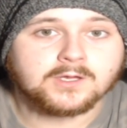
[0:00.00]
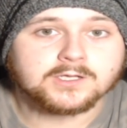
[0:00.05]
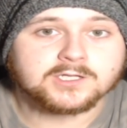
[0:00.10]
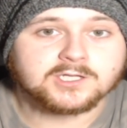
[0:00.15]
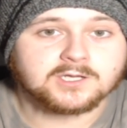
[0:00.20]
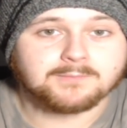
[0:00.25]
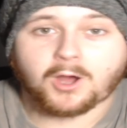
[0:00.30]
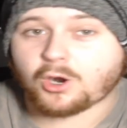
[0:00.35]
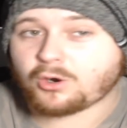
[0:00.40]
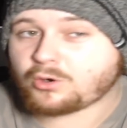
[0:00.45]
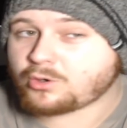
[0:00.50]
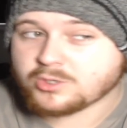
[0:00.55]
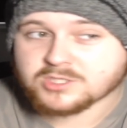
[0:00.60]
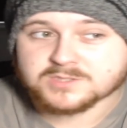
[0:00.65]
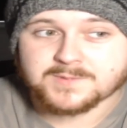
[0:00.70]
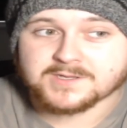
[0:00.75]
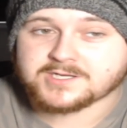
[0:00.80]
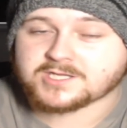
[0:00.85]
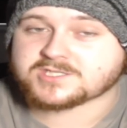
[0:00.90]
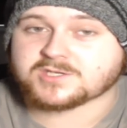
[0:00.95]
Kamaru
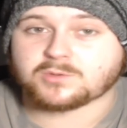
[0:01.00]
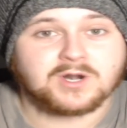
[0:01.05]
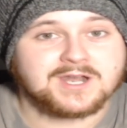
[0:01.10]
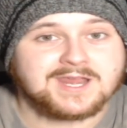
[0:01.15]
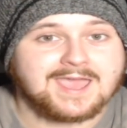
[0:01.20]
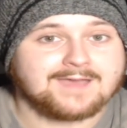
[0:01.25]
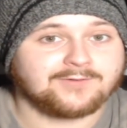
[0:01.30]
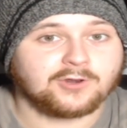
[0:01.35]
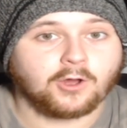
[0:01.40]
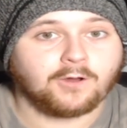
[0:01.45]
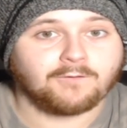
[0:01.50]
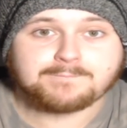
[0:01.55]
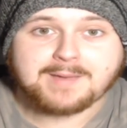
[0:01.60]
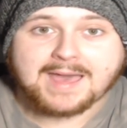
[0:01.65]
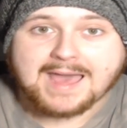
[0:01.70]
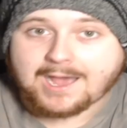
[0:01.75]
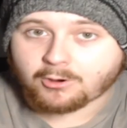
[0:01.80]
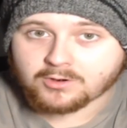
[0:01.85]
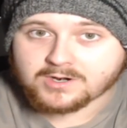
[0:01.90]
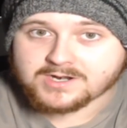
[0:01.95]
Usman doesn't really have a lot of
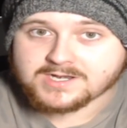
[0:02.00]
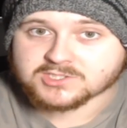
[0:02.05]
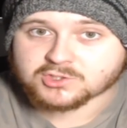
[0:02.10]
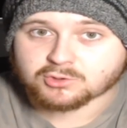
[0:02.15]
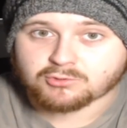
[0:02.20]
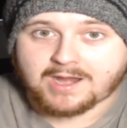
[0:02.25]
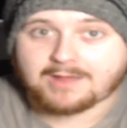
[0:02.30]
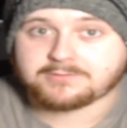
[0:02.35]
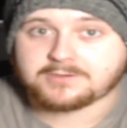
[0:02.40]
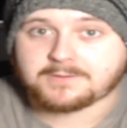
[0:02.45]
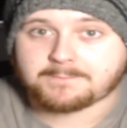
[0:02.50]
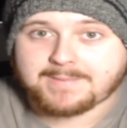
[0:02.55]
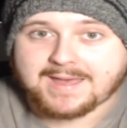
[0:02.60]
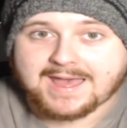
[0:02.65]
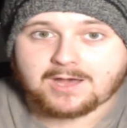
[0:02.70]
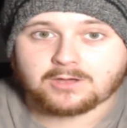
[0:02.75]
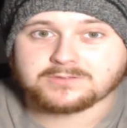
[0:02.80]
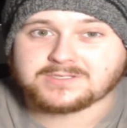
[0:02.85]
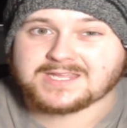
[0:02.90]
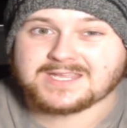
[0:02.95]
power in his ground and
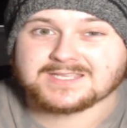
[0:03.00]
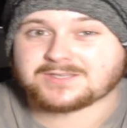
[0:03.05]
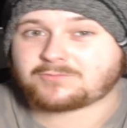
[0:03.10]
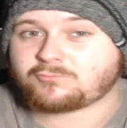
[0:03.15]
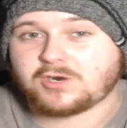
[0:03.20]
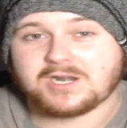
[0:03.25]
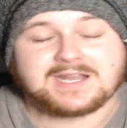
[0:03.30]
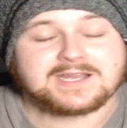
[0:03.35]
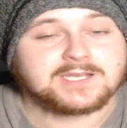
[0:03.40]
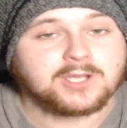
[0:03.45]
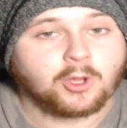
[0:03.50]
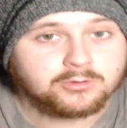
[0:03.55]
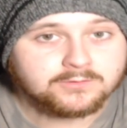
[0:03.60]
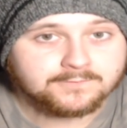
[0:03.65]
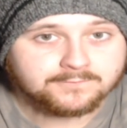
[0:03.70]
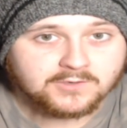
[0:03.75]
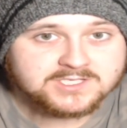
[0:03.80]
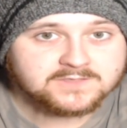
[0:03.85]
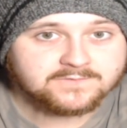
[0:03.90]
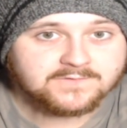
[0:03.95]
pound. He isn't really known
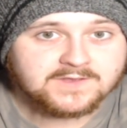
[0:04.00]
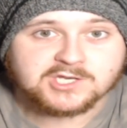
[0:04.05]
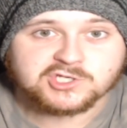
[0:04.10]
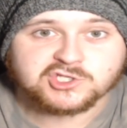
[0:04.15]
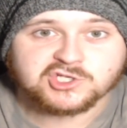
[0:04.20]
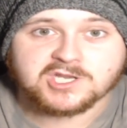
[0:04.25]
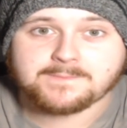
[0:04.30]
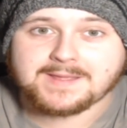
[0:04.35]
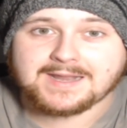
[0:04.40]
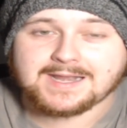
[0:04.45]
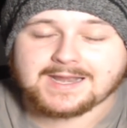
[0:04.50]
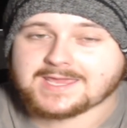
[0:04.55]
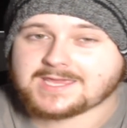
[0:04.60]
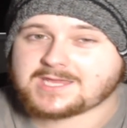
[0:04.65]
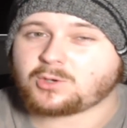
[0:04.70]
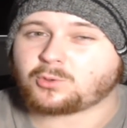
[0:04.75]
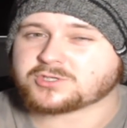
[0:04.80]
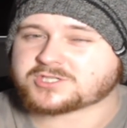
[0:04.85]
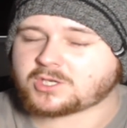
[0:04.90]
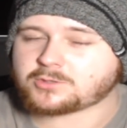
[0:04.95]
for his finishing ability. He
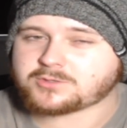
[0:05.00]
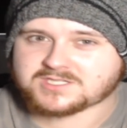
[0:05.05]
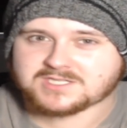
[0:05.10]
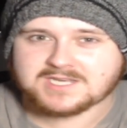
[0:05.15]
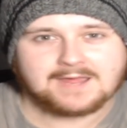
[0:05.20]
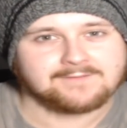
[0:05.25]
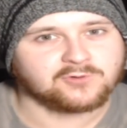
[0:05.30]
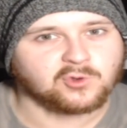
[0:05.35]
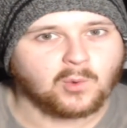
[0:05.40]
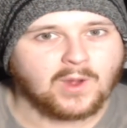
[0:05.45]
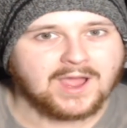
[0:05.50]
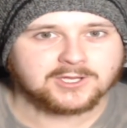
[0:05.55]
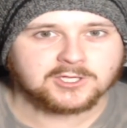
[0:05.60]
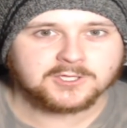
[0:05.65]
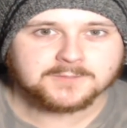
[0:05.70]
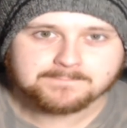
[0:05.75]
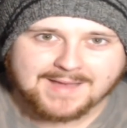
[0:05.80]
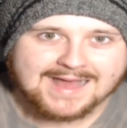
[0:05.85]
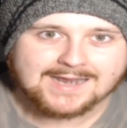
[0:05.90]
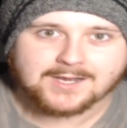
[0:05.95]
also doesn't have quite
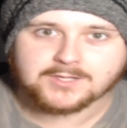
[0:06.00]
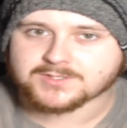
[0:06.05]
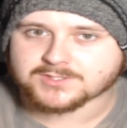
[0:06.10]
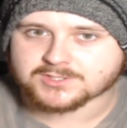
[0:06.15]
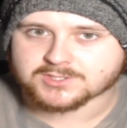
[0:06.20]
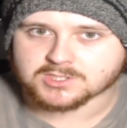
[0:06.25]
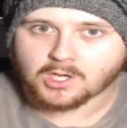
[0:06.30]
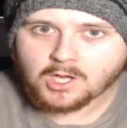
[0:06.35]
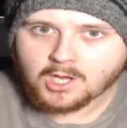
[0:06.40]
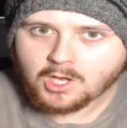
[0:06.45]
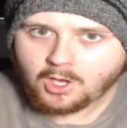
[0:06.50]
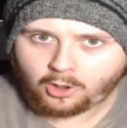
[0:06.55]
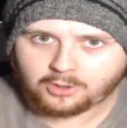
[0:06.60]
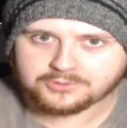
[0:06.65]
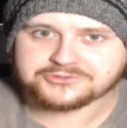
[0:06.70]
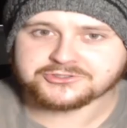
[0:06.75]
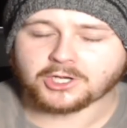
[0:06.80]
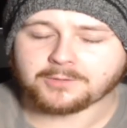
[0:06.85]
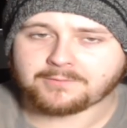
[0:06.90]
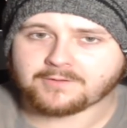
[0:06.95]
good balance on
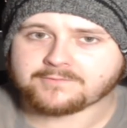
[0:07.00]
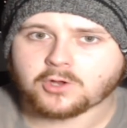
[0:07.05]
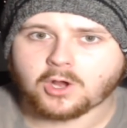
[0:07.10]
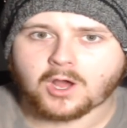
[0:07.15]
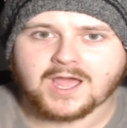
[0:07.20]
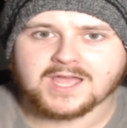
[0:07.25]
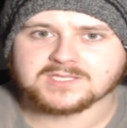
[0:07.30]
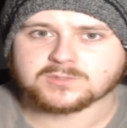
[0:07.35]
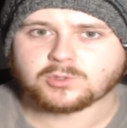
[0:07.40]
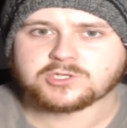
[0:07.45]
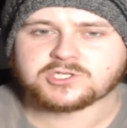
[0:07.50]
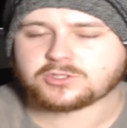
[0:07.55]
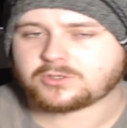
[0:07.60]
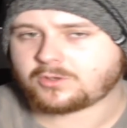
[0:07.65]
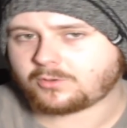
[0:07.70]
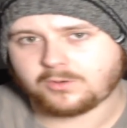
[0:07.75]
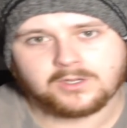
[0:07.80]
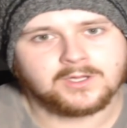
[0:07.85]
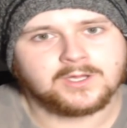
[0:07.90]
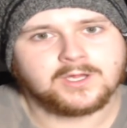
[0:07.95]
top of guys, which
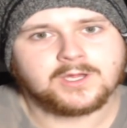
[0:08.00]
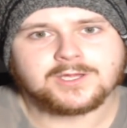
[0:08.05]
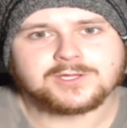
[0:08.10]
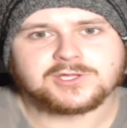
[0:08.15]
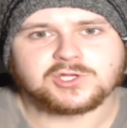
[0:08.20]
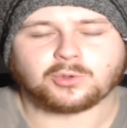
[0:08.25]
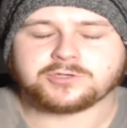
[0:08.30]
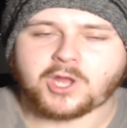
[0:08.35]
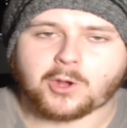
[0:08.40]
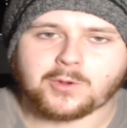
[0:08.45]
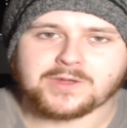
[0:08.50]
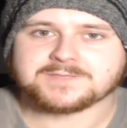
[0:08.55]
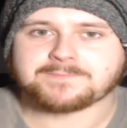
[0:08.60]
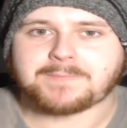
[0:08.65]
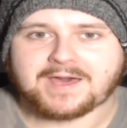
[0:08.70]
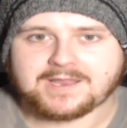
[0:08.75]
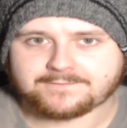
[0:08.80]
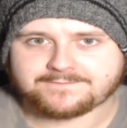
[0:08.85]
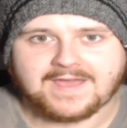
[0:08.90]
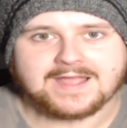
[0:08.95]
you'll notice
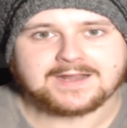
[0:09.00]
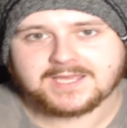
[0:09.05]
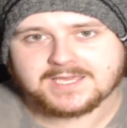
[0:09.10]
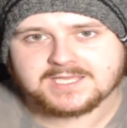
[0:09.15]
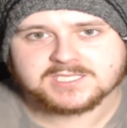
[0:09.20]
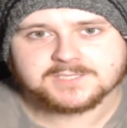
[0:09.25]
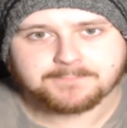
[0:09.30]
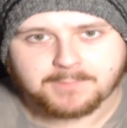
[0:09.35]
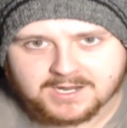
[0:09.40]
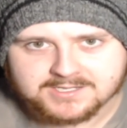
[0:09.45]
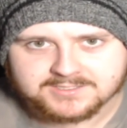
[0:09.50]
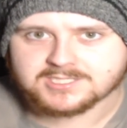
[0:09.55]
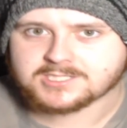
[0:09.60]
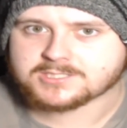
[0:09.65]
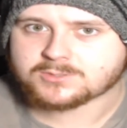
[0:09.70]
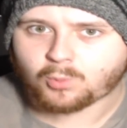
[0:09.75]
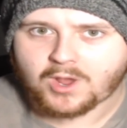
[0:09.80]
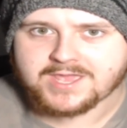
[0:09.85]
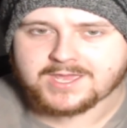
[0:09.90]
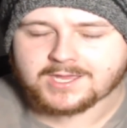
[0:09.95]
by the fact that he spreads
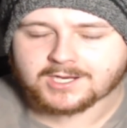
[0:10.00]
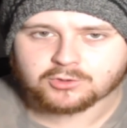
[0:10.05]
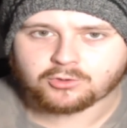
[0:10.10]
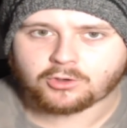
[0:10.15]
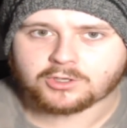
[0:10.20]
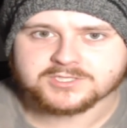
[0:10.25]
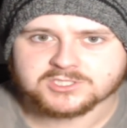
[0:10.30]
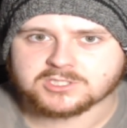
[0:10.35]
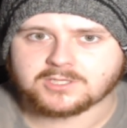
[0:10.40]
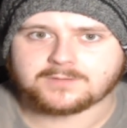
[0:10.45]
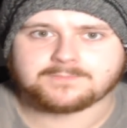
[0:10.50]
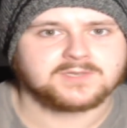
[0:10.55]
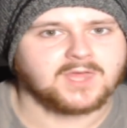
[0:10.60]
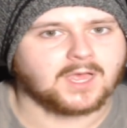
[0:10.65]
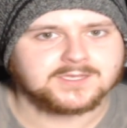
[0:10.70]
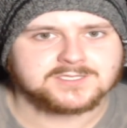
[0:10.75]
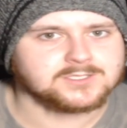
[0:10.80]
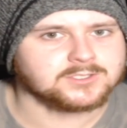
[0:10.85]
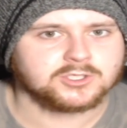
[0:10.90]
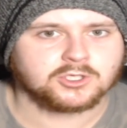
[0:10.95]
his weight across them,
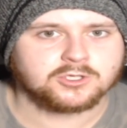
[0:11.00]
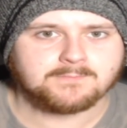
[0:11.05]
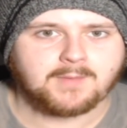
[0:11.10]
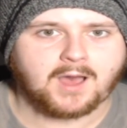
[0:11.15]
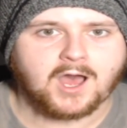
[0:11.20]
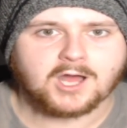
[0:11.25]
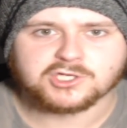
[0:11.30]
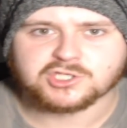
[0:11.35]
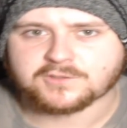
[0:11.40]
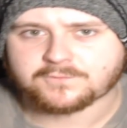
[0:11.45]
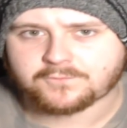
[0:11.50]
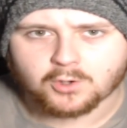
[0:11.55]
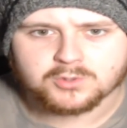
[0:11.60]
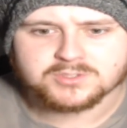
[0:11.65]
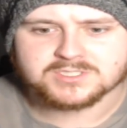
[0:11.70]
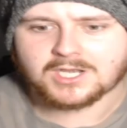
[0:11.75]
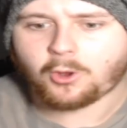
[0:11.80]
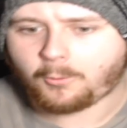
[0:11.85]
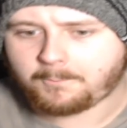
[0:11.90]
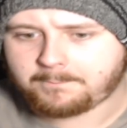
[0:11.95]
doesn't do much,
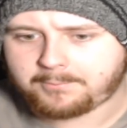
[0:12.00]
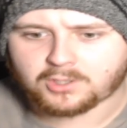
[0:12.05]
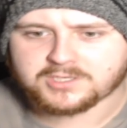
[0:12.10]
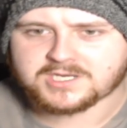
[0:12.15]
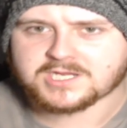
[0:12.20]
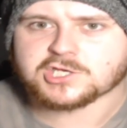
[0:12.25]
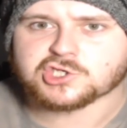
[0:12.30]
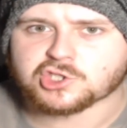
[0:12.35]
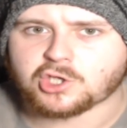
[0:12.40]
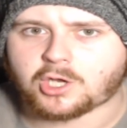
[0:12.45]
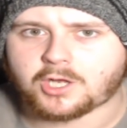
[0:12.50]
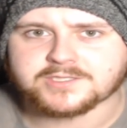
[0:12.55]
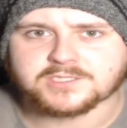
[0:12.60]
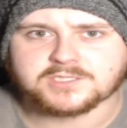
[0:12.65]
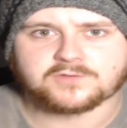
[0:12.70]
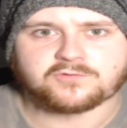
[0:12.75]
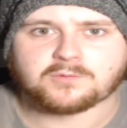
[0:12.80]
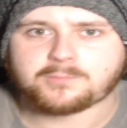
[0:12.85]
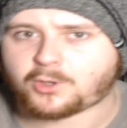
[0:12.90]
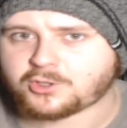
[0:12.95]
throws little body shots
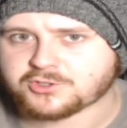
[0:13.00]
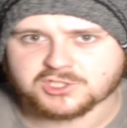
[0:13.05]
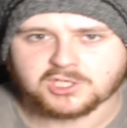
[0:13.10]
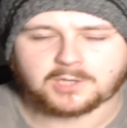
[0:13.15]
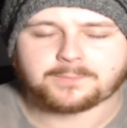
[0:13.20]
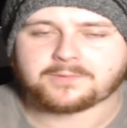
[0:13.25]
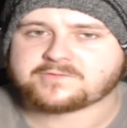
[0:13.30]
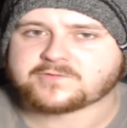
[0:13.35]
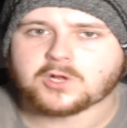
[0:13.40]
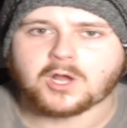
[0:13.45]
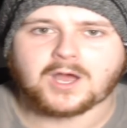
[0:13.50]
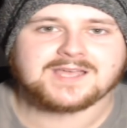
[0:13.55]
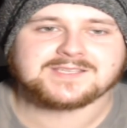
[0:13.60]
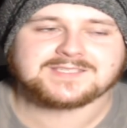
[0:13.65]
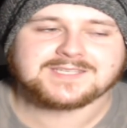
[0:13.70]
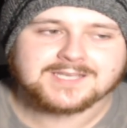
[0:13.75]
from on top of guys.